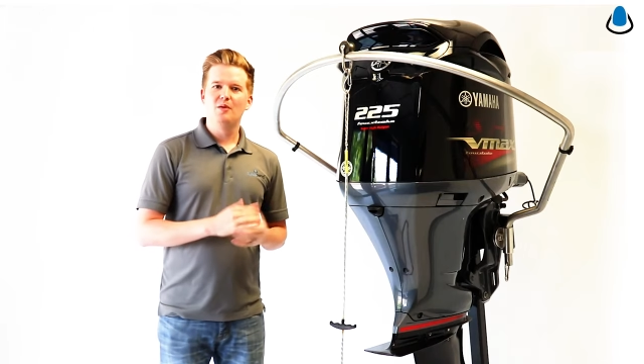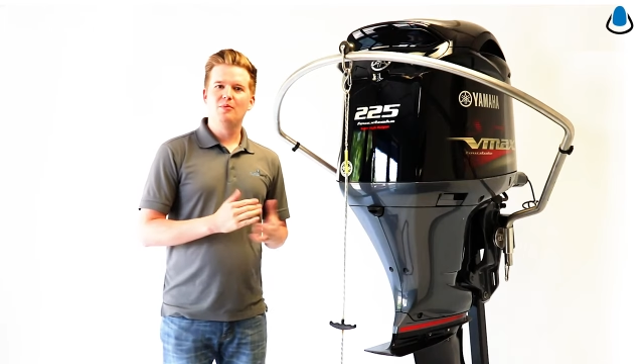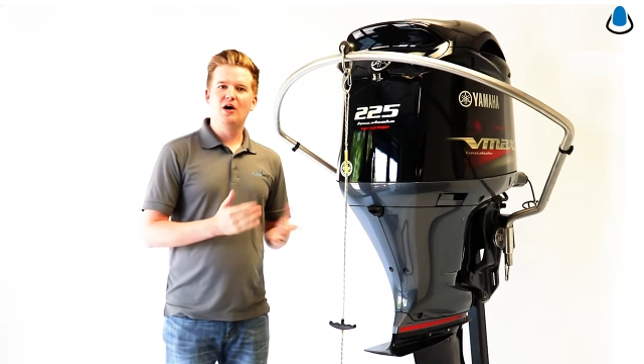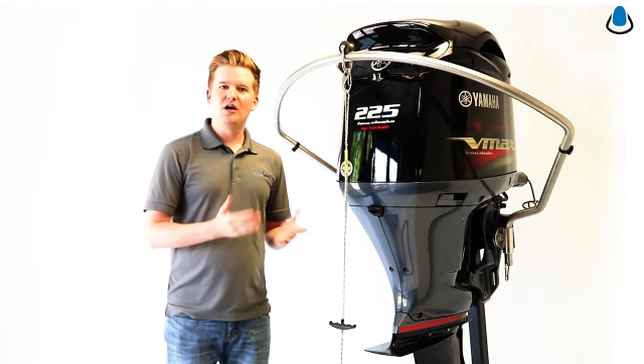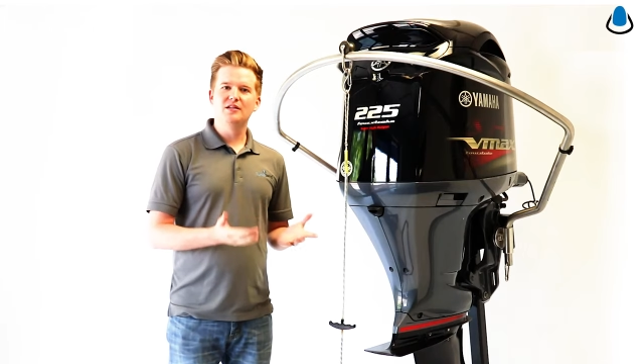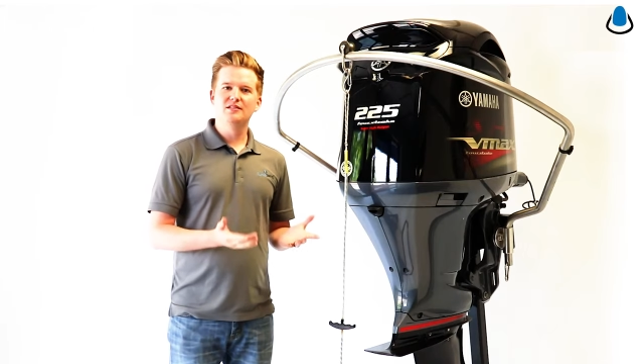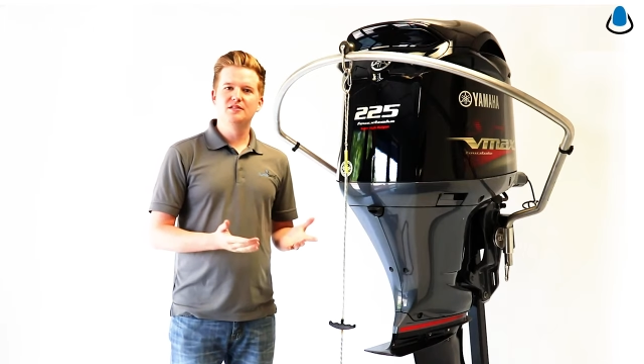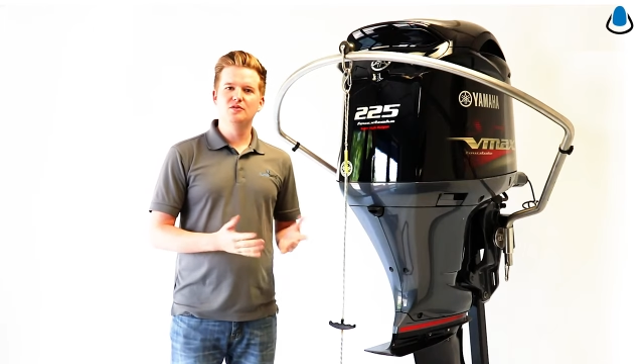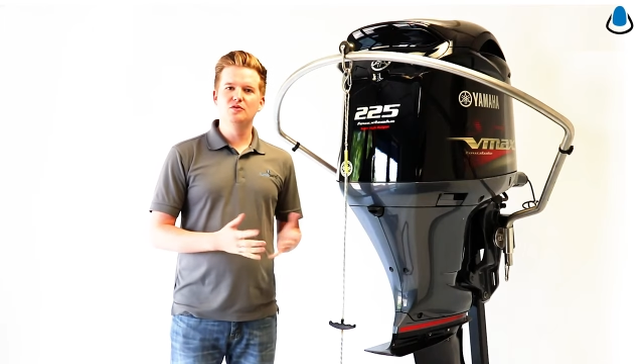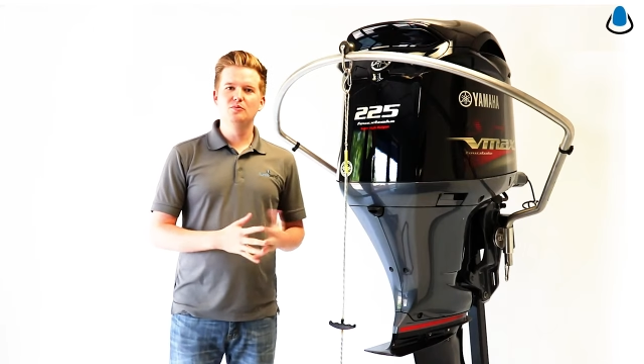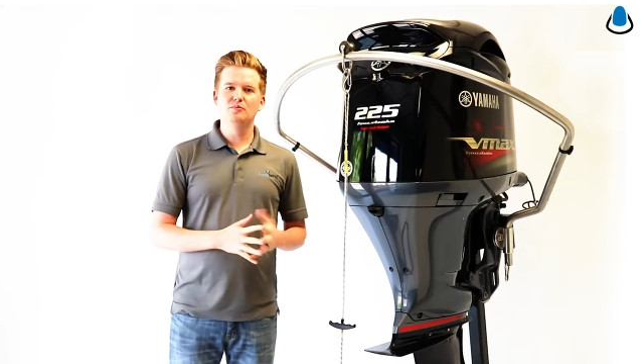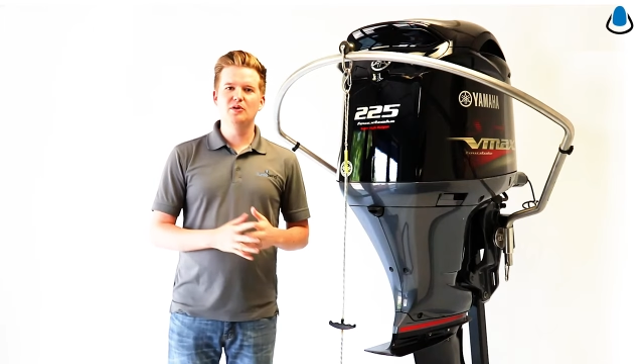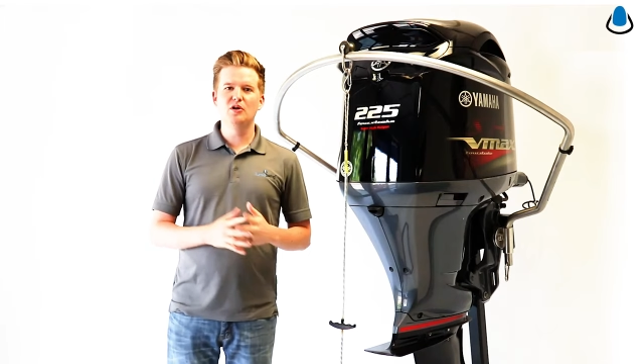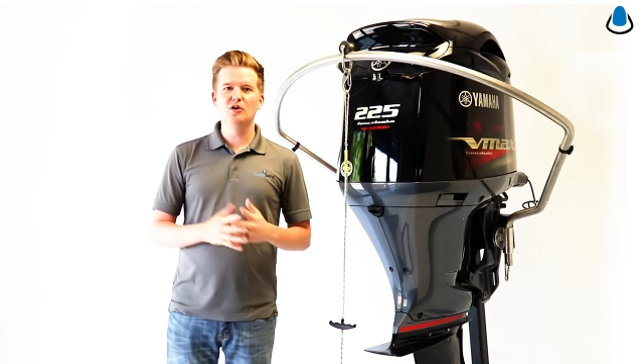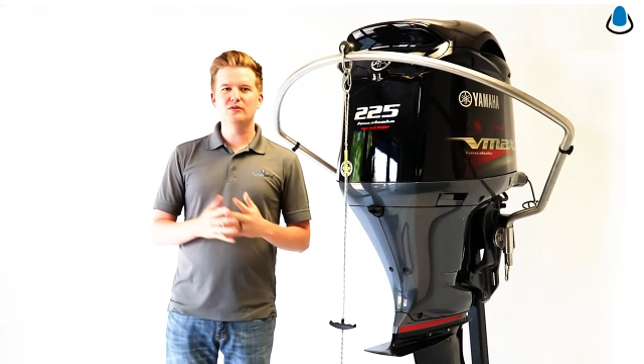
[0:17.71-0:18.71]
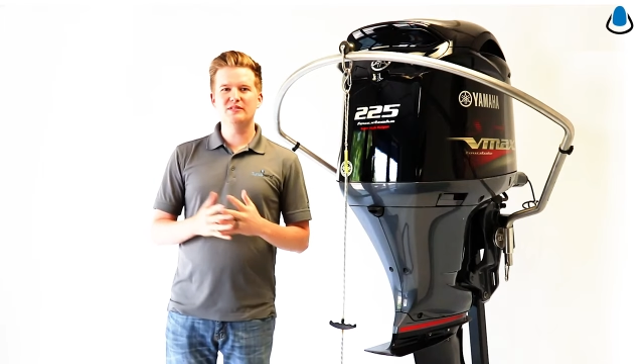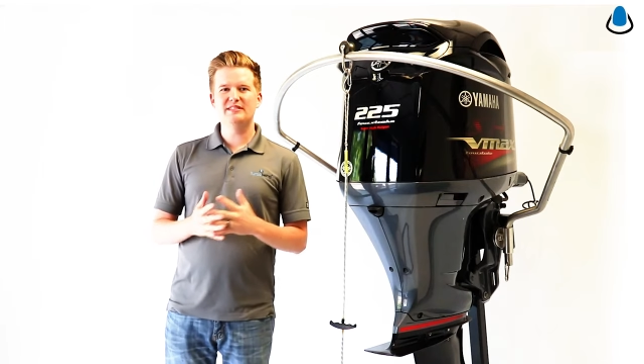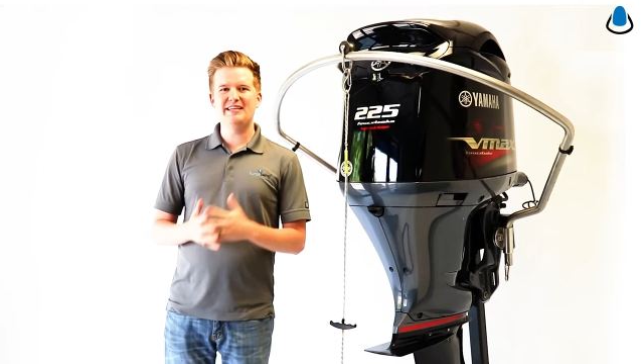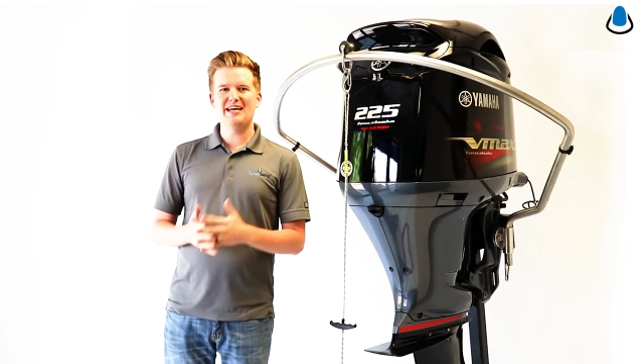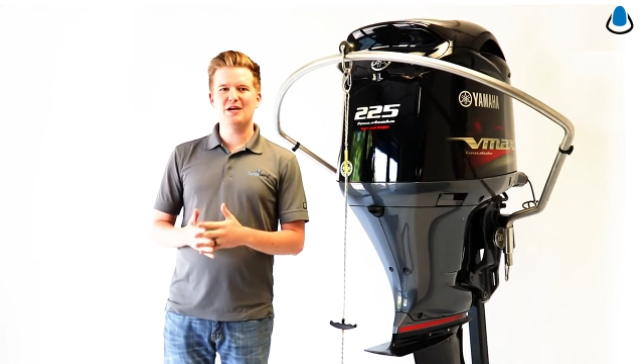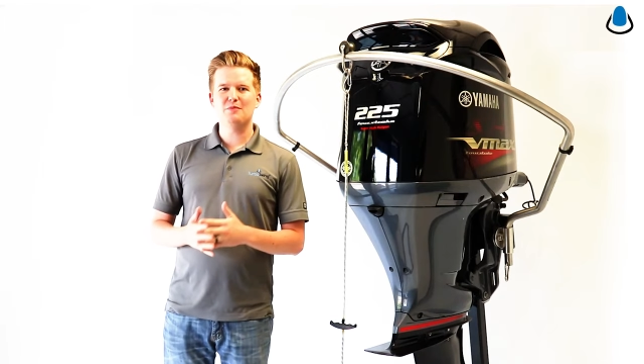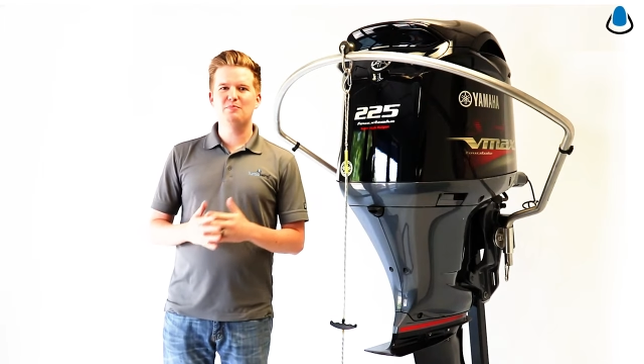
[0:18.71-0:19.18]
pontoon boats,
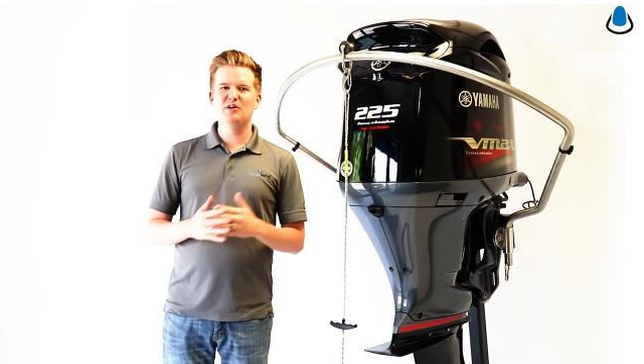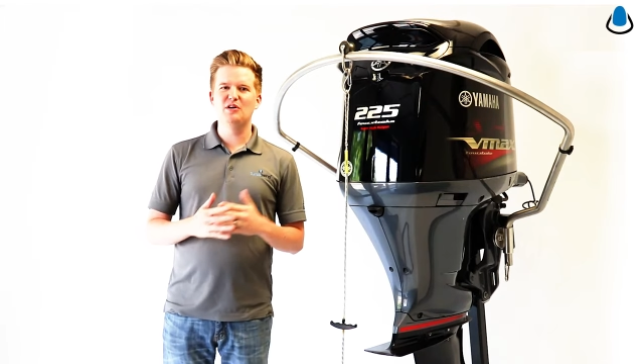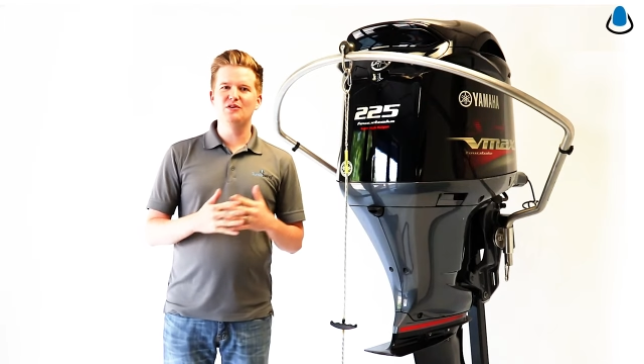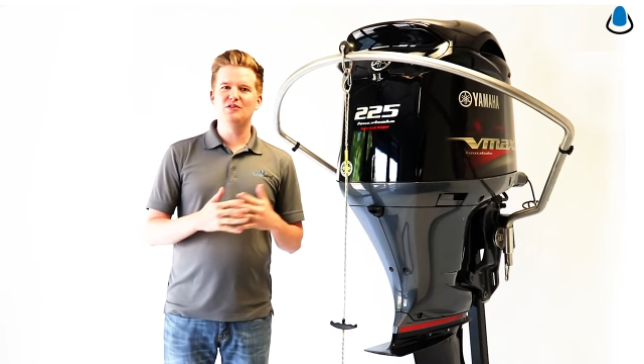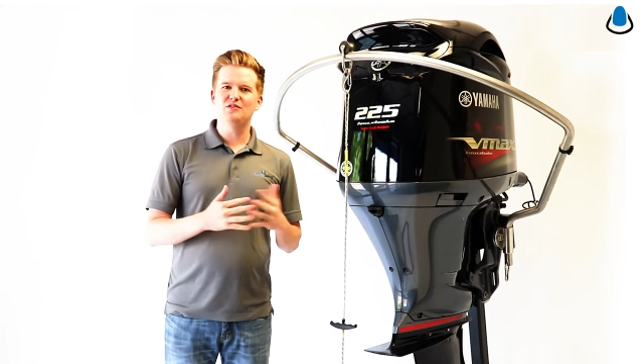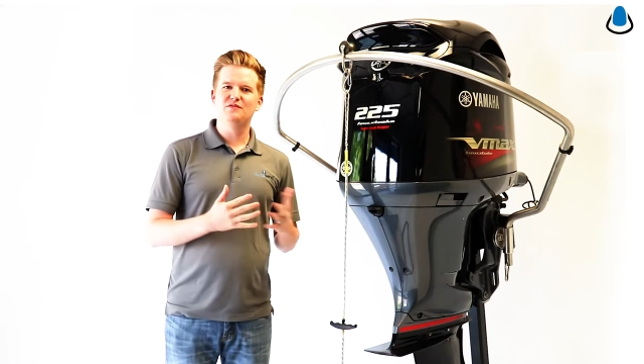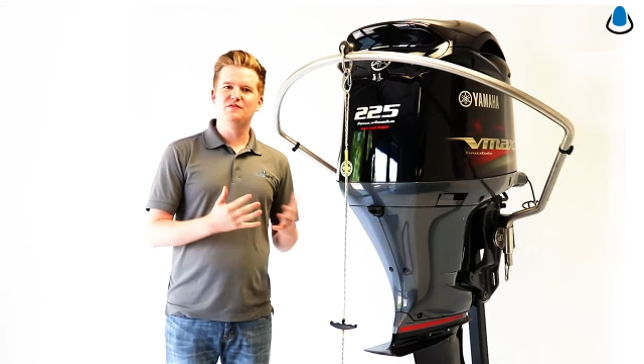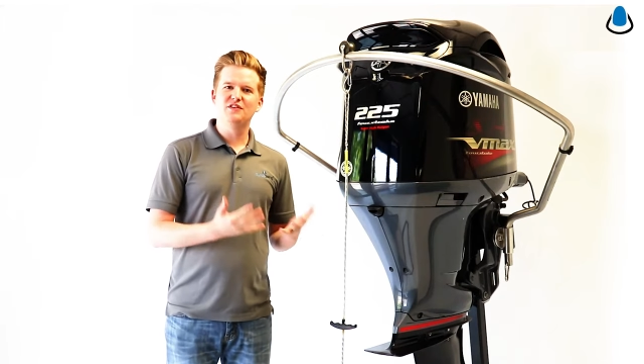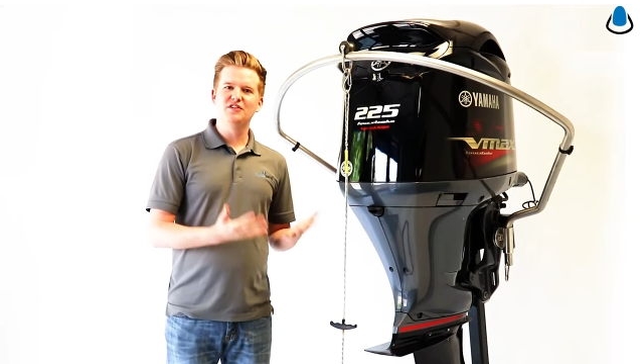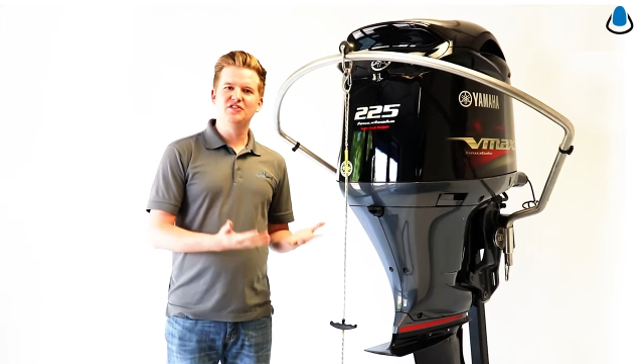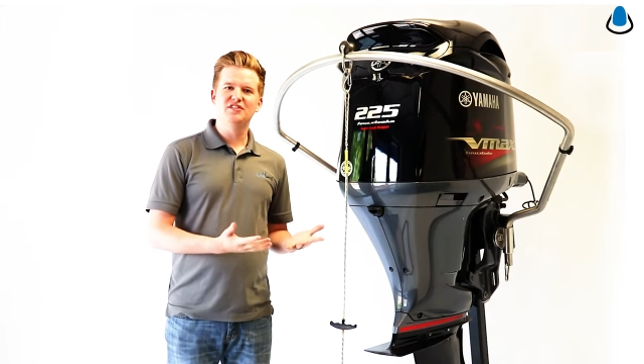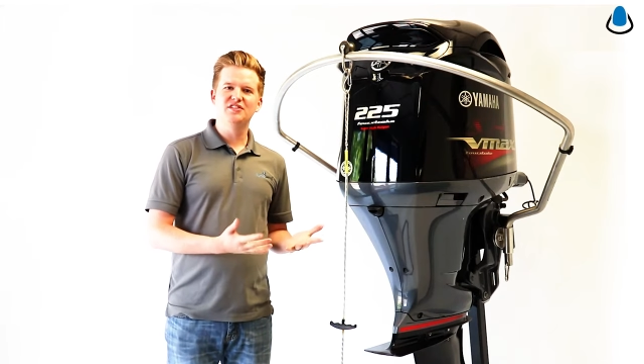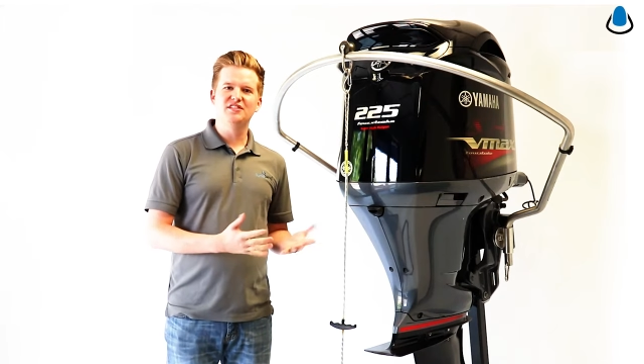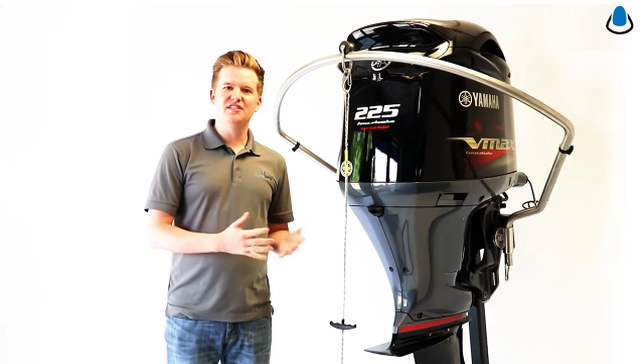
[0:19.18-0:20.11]
deck boats, fish and